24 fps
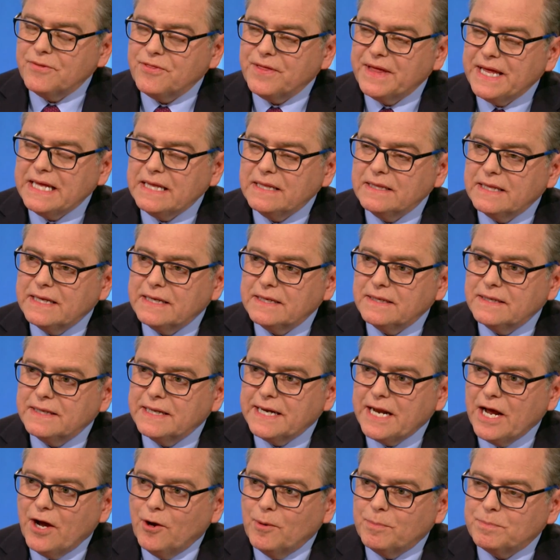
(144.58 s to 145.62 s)
thing that,
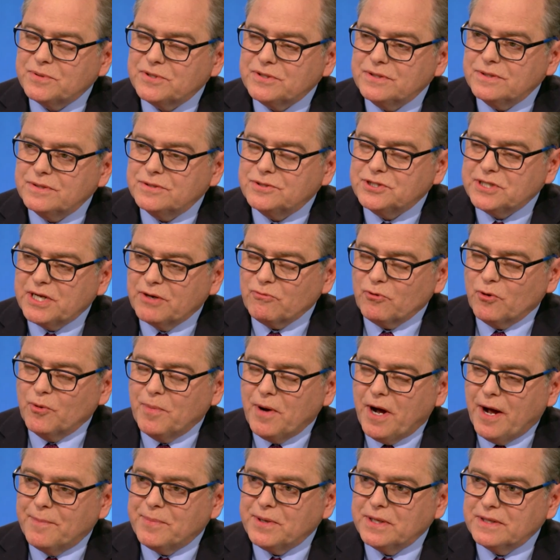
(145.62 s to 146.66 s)
that helped the general
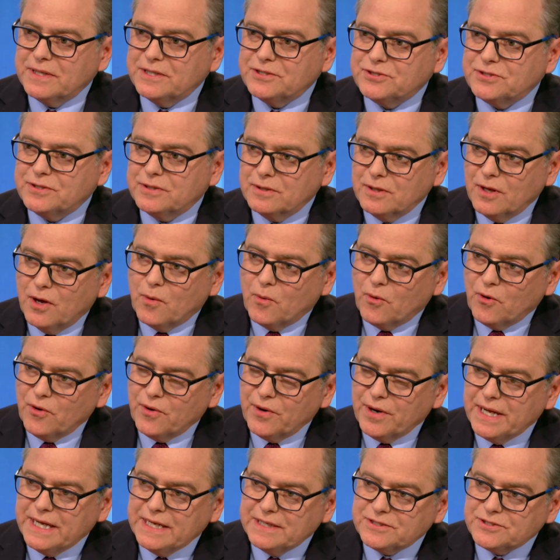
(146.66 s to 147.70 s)
population
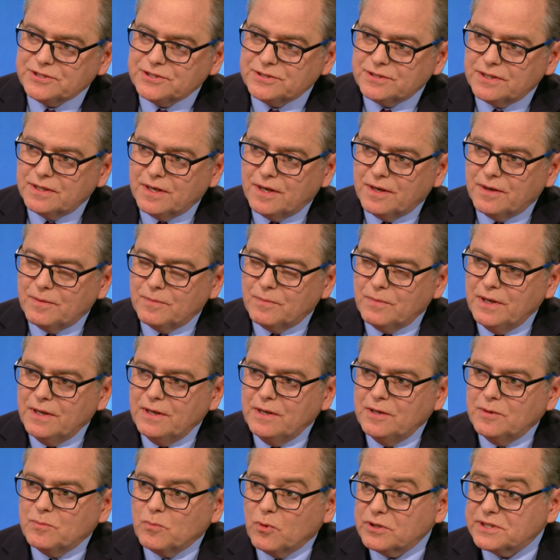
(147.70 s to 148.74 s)
lower its uh,
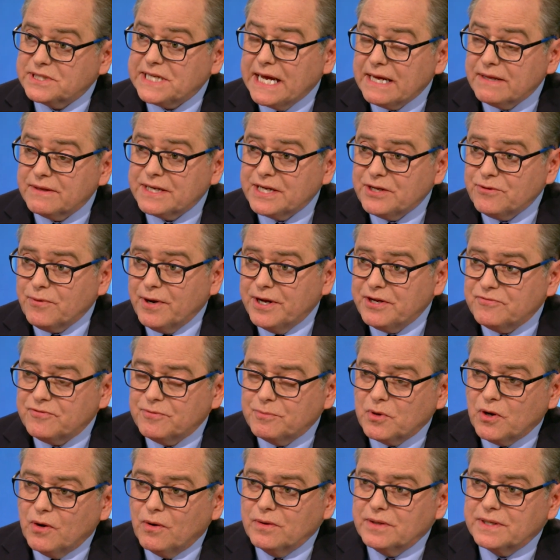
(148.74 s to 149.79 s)
mortality rate
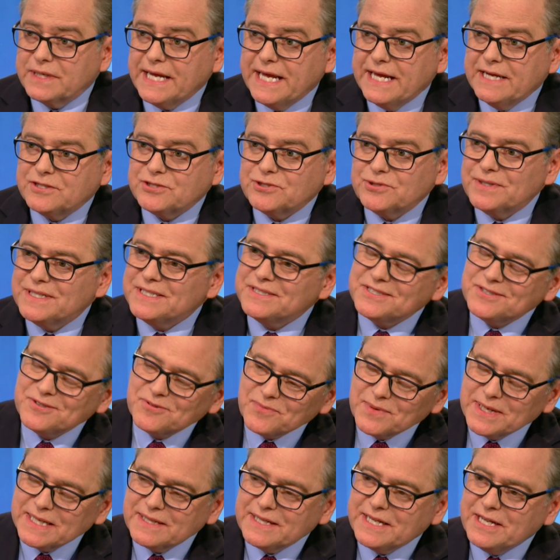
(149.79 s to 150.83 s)
from colon cancer isn't
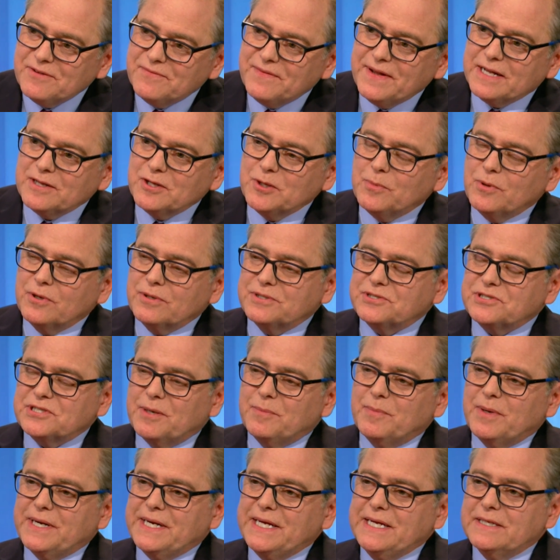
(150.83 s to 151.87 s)
really available to
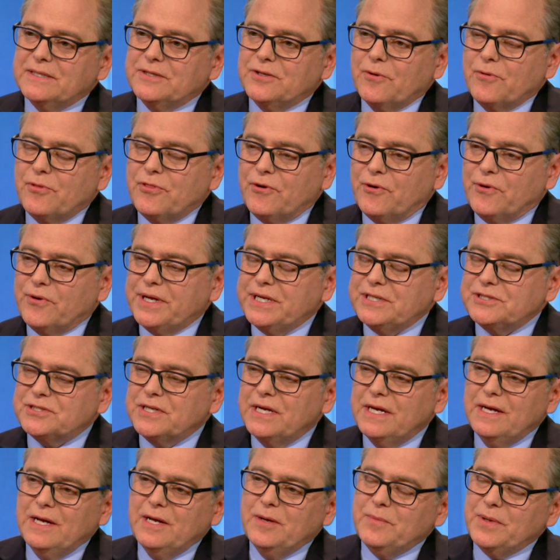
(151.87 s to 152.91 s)
somebody in their 30s
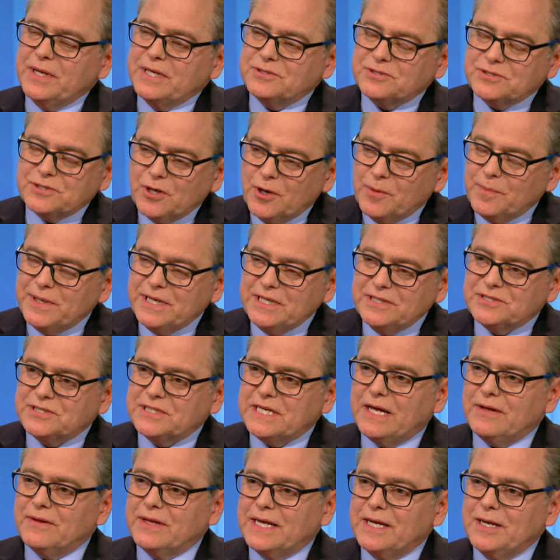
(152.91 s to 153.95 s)
because nobody's
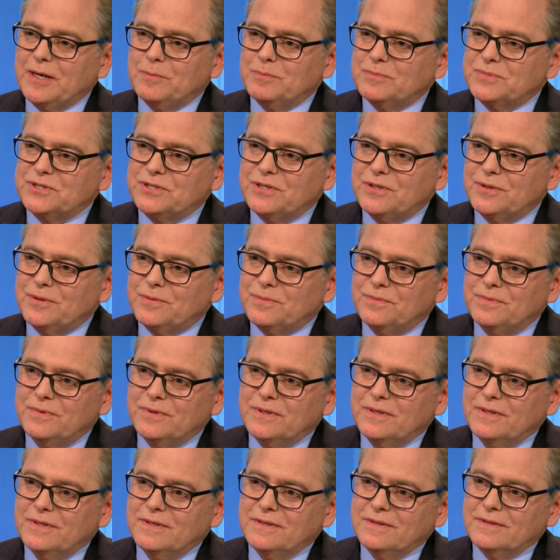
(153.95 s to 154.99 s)
telling them to,
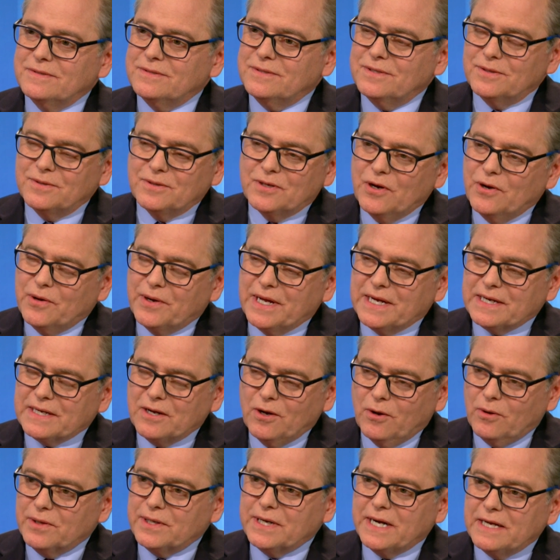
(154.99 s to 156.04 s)
to go get
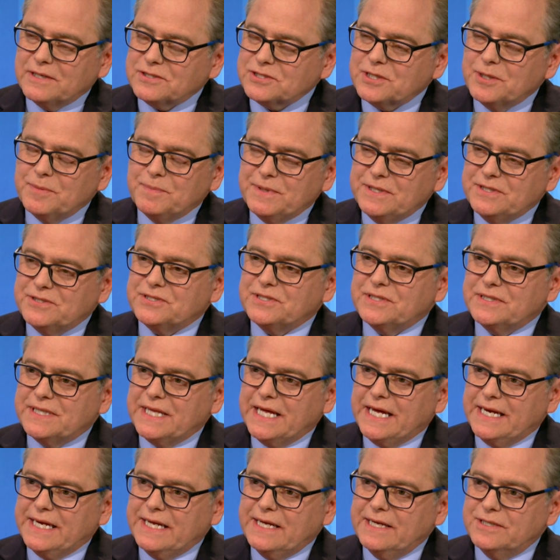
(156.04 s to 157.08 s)
colonoscopies at
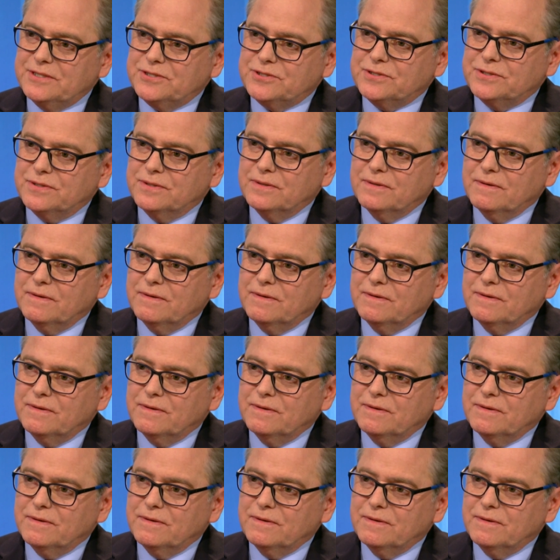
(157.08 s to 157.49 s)
that age.